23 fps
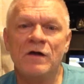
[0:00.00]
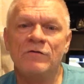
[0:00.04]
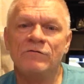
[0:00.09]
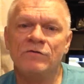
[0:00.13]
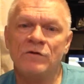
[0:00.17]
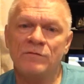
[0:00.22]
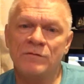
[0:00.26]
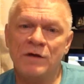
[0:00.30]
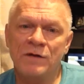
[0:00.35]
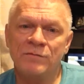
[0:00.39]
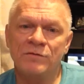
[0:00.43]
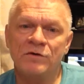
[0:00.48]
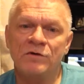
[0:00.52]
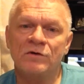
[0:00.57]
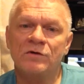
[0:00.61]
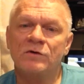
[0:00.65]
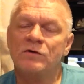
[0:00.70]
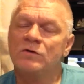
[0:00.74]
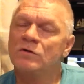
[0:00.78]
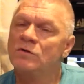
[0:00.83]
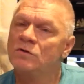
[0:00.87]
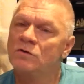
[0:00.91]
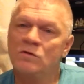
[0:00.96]
Remember,
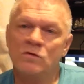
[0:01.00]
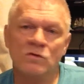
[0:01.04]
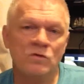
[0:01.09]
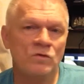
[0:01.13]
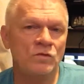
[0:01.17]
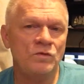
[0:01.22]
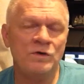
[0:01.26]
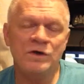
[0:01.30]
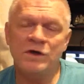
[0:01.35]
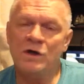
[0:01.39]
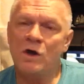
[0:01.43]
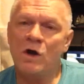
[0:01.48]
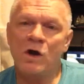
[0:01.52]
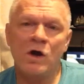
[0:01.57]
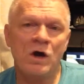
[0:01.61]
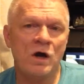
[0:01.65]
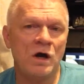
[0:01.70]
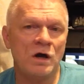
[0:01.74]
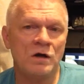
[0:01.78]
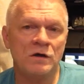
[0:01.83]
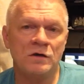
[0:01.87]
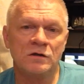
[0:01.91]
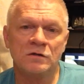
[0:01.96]
we
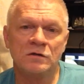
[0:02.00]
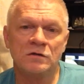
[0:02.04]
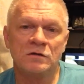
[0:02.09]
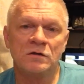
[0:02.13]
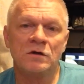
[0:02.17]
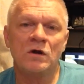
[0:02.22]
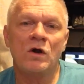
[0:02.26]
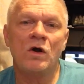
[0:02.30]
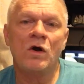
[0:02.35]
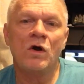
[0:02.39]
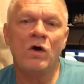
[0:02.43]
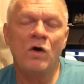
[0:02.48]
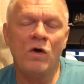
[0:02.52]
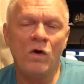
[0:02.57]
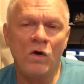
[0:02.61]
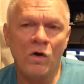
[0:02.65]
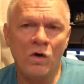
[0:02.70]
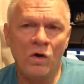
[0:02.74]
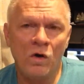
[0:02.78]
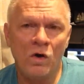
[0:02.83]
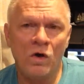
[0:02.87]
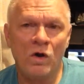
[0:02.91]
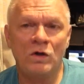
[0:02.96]
are
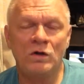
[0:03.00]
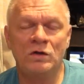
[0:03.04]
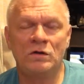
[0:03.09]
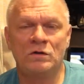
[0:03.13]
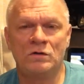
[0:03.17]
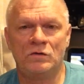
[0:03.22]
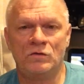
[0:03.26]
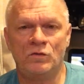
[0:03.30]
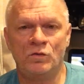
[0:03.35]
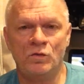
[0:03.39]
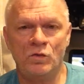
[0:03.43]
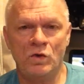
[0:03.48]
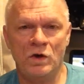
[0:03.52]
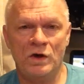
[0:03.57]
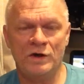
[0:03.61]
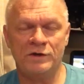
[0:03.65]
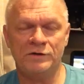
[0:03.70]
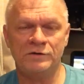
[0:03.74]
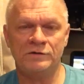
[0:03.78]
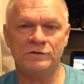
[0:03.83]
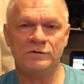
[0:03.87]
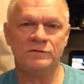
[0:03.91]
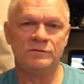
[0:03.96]
all one.
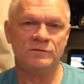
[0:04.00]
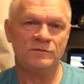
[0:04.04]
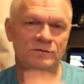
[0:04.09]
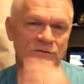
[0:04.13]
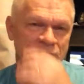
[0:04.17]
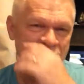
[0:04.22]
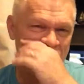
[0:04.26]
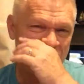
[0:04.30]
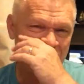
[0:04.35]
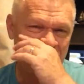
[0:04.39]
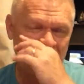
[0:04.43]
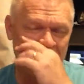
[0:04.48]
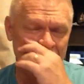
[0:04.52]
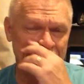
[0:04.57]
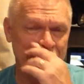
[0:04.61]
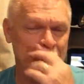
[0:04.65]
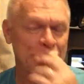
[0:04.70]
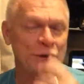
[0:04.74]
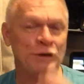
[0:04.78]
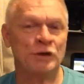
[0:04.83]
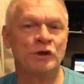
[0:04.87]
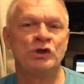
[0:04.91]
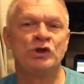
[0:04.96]

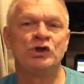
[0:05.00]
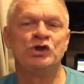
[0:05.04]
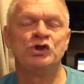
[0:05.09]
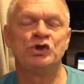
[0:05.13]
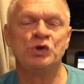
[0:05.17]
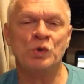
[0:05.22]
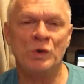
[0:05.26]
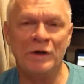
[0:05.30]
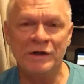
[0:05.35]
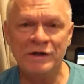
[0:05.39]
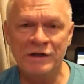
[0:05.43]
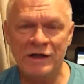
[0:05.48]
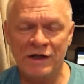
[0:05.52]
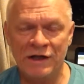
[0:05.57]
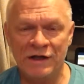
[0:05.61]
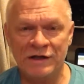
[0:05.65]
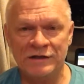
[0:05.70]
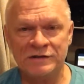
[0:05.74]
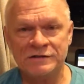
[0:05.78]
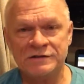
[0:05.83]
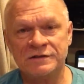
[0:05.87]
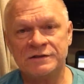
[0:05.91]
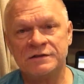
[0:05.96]
Together, join
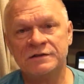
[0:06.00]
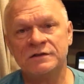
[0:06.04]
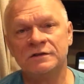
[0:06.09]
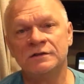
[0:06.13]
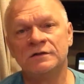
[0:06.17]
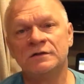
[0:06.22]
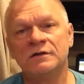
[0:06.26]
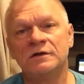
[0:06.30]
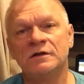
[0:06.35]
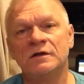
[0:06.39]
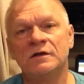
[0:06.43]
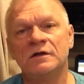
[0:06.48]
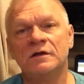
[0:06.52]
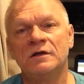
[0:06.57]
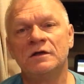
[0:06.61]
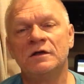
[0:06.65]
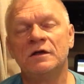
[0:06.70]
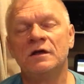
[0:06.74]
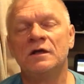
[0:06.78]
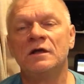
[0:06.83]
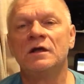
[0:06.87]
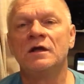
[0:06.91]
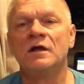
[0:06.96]
hands
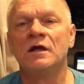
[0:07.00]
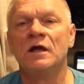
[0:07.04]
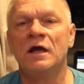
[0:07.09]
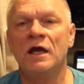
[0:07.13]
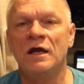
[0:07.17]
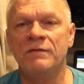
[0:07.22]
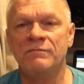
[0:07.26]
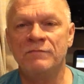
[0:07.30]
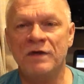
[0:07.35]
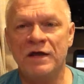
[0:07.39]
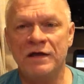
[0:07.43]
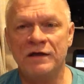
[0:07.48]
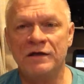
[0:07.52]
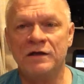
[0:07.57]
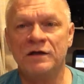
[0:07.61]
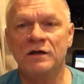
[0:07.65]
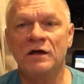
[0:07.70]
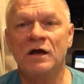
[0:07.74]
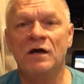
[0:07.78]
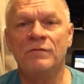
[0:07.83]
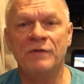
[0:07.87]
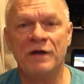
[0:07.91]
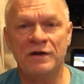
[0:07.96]
and make
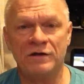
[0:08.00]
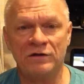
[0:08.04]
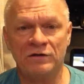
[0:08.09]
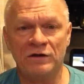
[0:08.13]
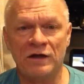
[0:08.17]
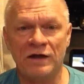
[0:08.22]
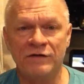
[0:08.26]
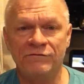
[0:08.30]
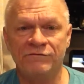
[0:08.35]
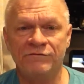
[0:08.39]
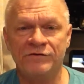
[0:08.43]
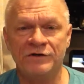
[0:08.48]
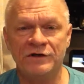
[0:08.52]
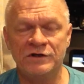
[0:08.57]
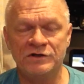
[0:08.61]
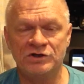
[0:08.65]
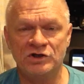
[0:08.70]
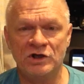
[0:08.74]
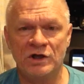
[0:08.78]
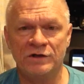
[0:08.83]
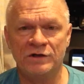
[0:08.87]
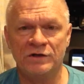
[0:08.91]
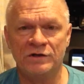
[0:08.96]
a better life for
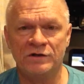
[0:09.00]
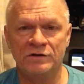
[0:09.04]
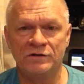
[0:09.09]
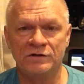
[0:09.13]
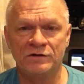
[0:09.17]
each other.